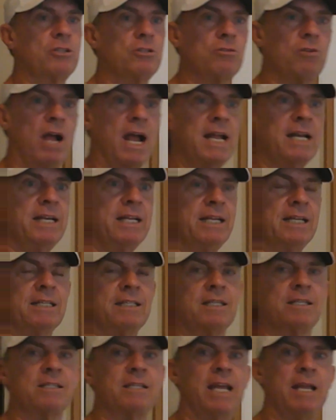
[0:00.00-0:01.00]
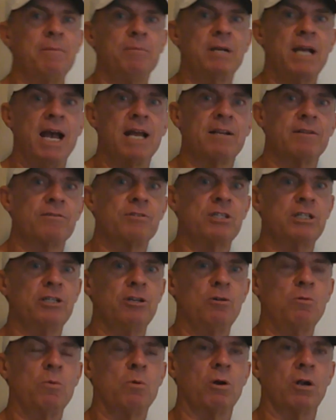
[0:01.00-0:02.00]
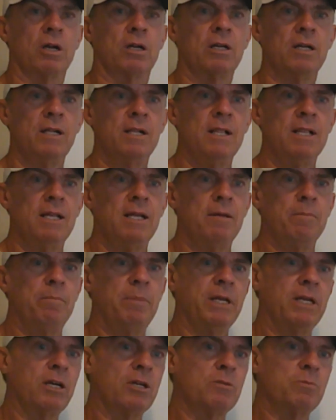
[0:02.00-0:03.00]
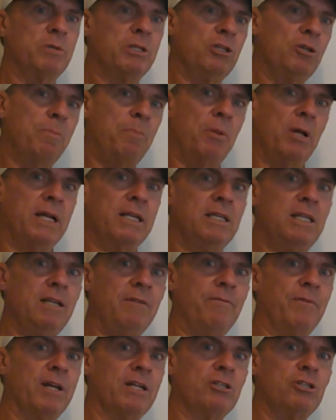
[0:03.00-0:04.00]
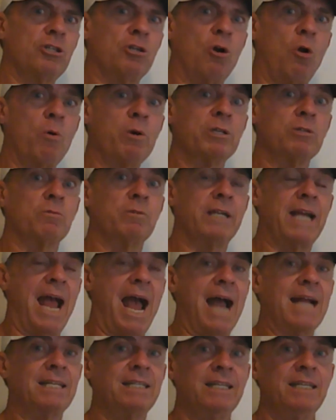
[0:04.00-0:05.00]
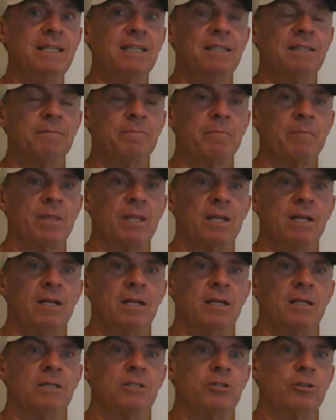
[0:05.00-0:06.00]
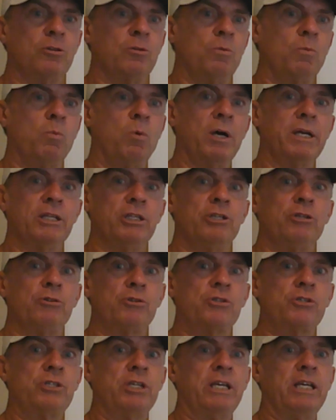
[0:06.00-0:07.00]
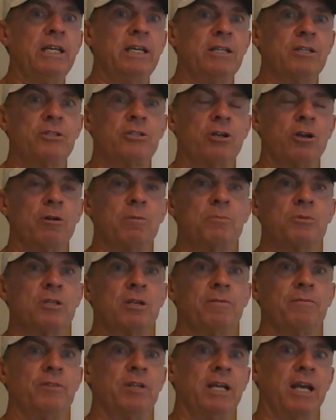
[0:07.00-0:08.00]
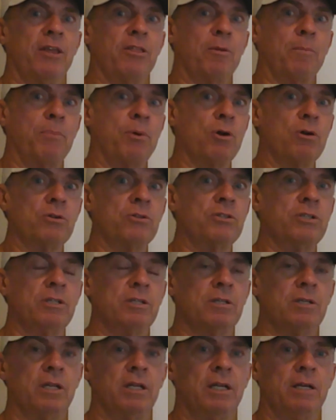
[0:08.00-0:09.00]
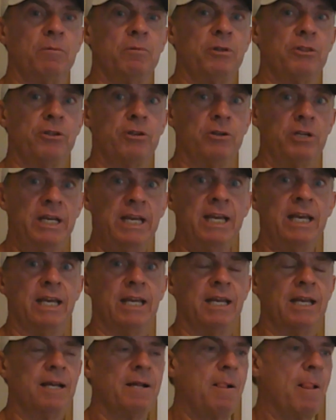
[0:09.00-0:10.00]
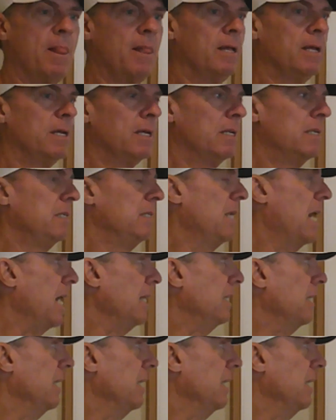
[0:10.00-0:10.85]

trying to get the same kind of skill work, because when you play defense, you're always reacting to what you see in terms of the other person with your key. Not